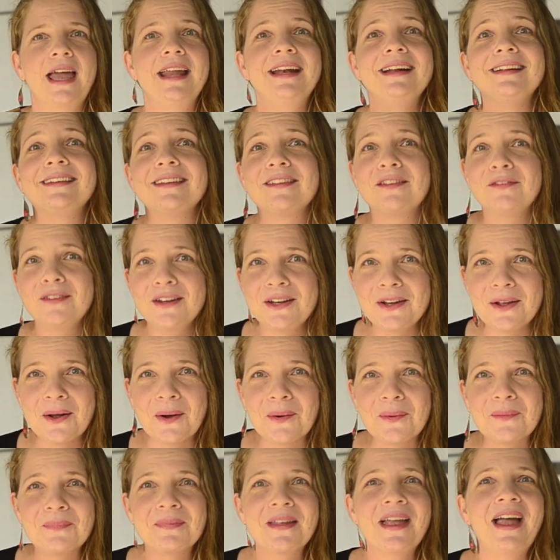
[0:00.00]
And in this
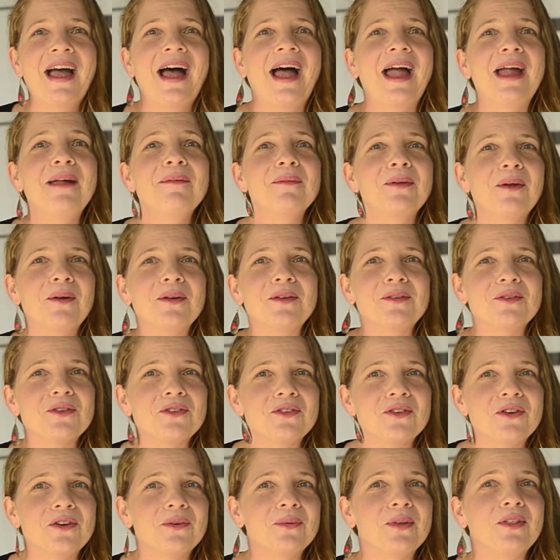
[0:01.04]
video, I am going to
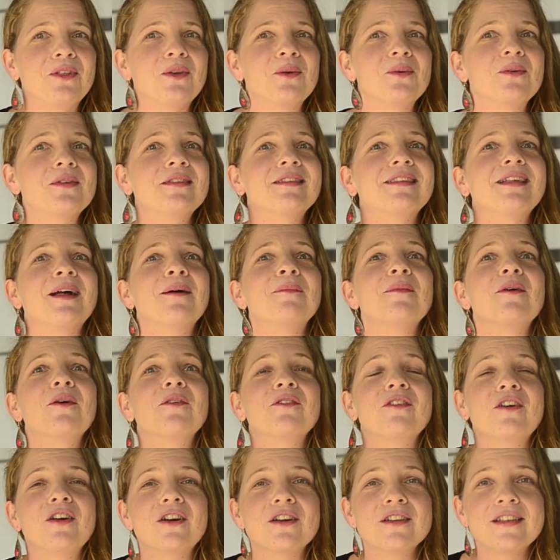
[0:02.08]
share with you some
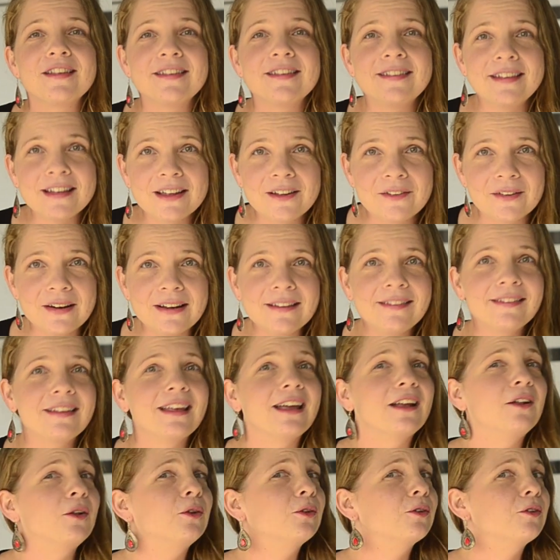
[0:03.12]
of our secrets
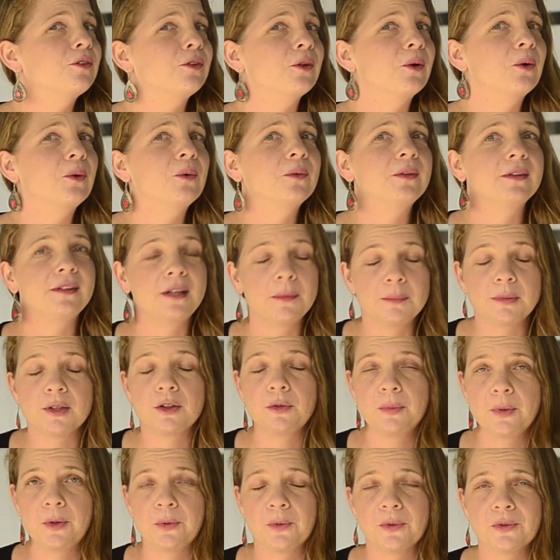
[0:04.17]
and also the
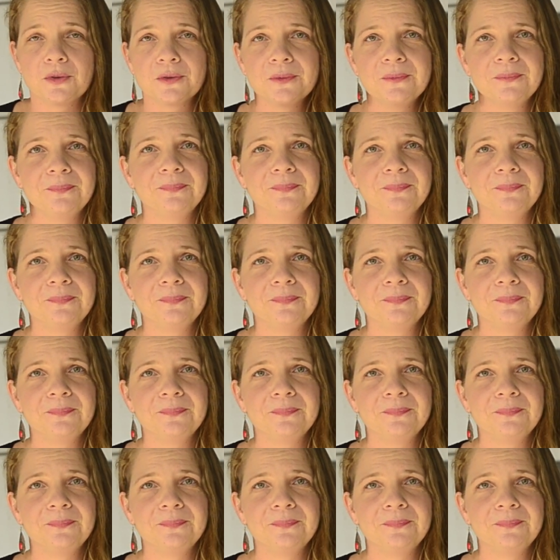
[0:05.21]
templates we use.